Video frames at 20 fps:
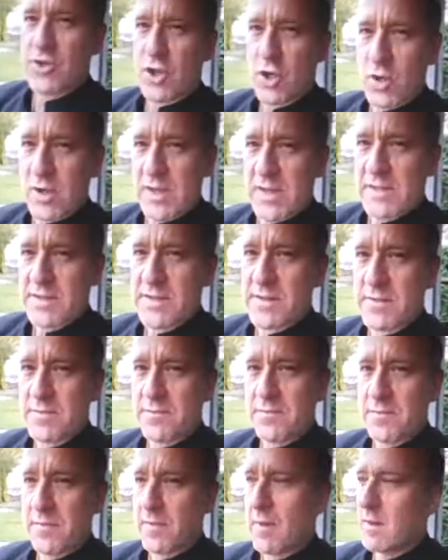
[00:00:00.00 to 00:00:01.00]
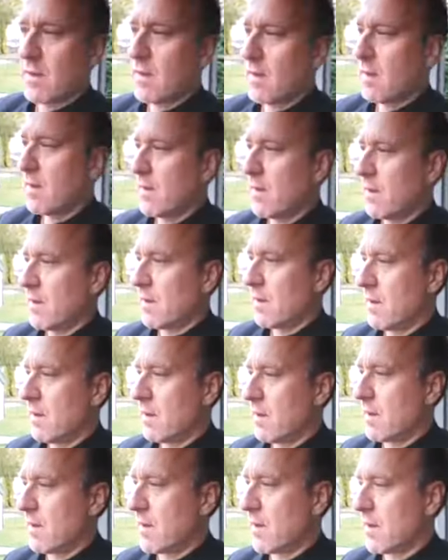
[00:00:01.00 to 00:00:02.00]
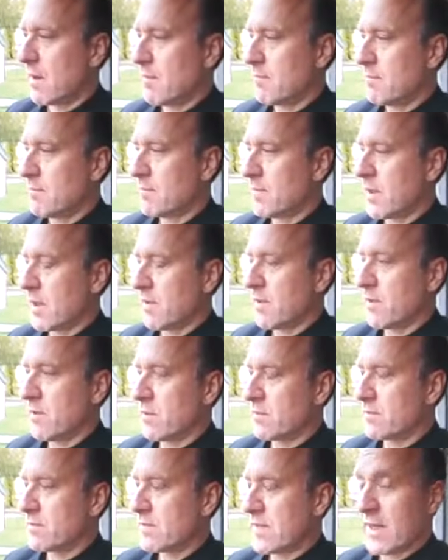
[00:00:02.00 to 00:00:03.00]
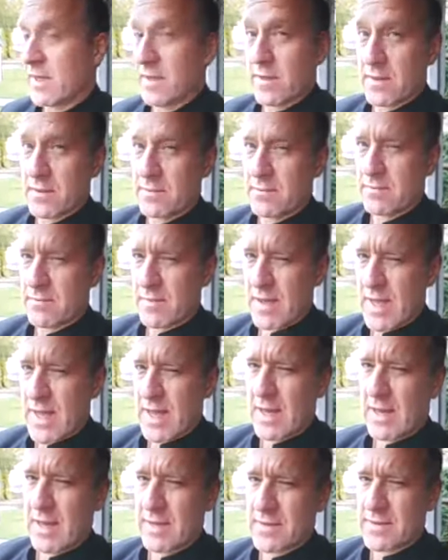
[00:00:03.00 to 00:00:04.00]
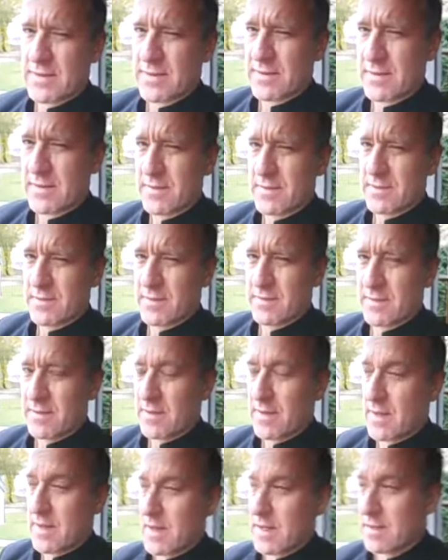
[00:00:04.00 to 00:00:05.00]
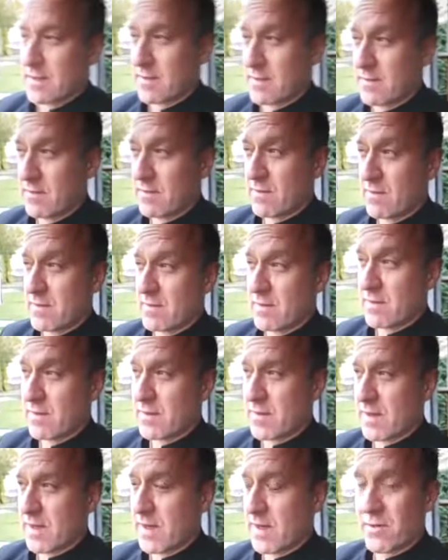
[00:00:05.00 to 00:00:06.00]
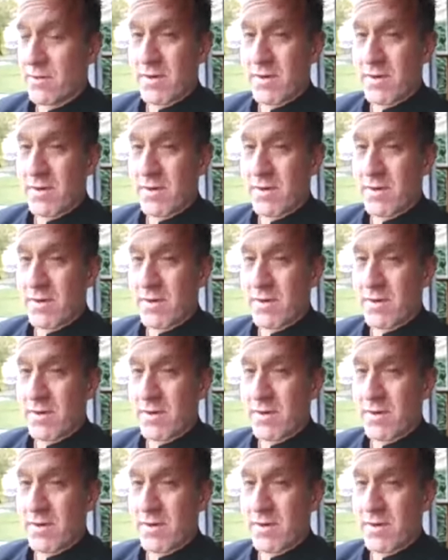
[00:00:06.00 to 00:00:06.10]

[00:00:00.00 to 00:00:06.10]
a choice, um, although tell a adolescent that the